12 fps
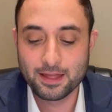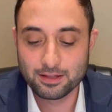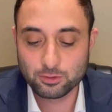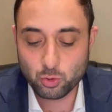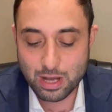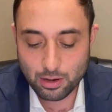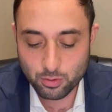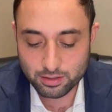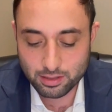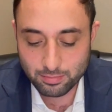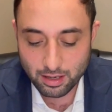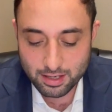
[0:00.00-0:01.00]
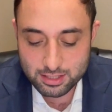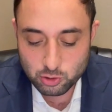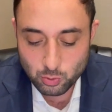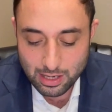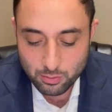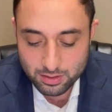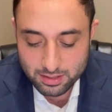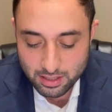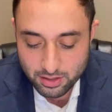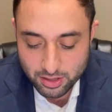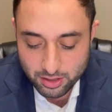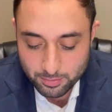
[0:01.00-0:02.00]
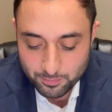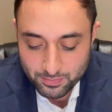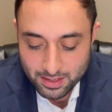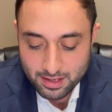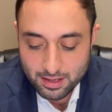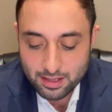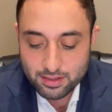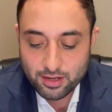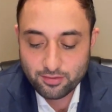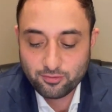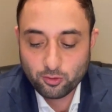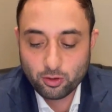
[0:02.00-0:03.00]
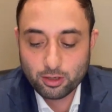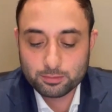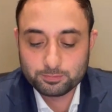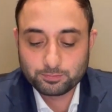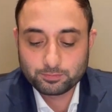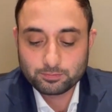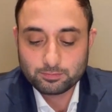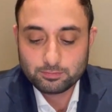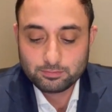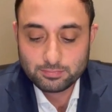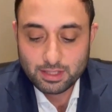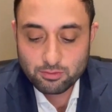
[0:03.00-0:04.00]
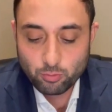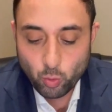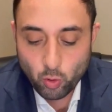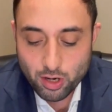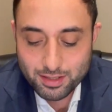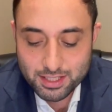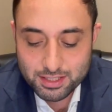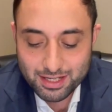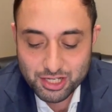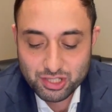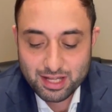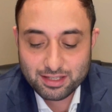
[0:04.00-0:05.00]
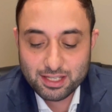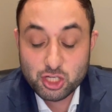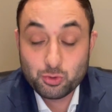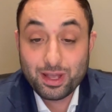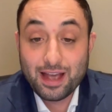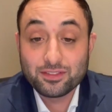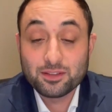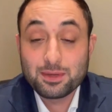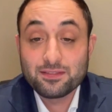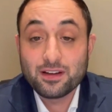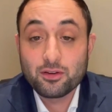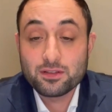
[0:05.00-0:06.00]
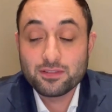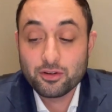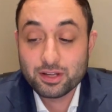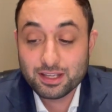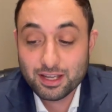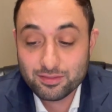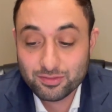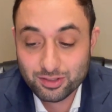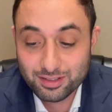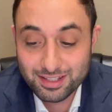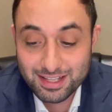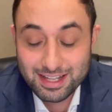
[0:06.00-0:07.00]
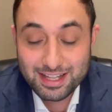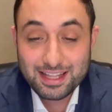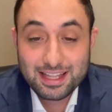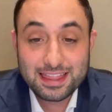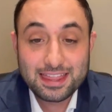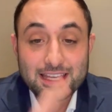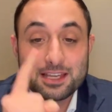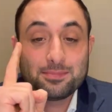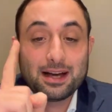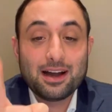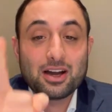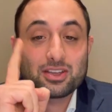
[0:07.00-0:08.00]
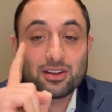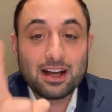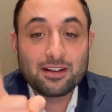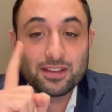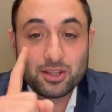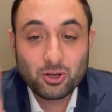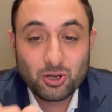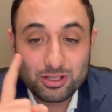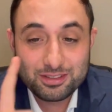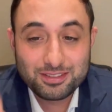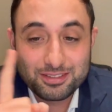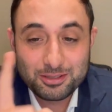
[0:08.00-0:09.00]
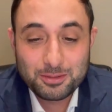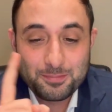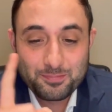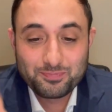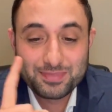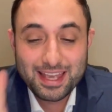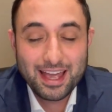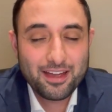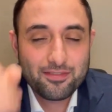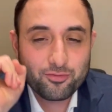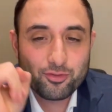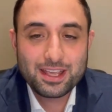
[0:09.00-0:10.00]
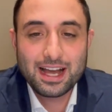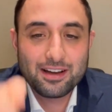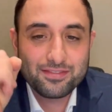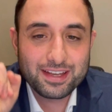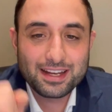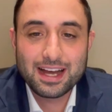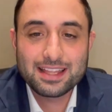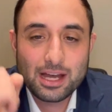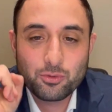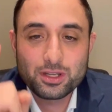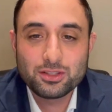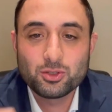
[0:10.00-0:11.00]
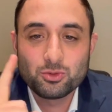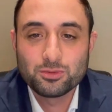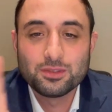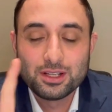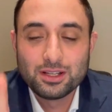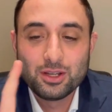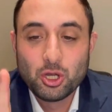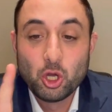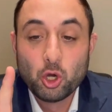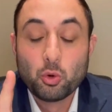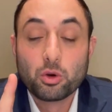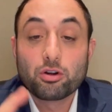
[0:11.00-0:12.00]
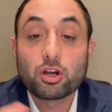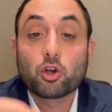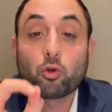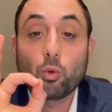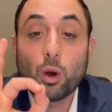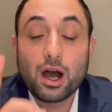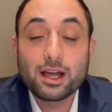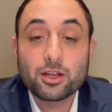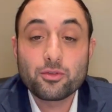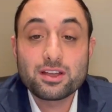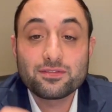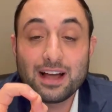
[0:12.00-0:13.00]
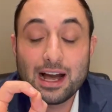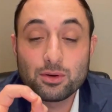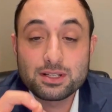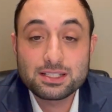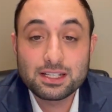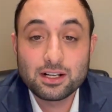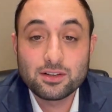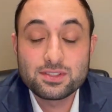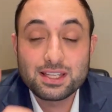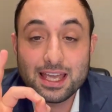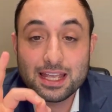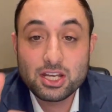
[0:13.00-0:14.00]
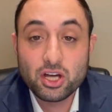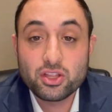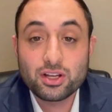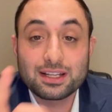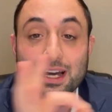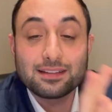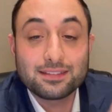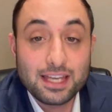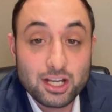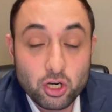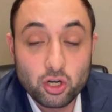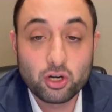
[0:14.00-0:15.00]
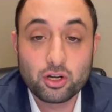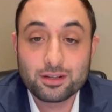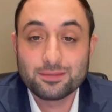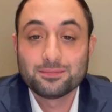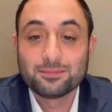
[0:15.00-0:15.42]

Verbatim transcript: to our demise, to our death. And therefore, warned the in Ishla we have to be very, very careful. Think about your averot, Every Avera that we do, we're acquiring for ourselves another kategor,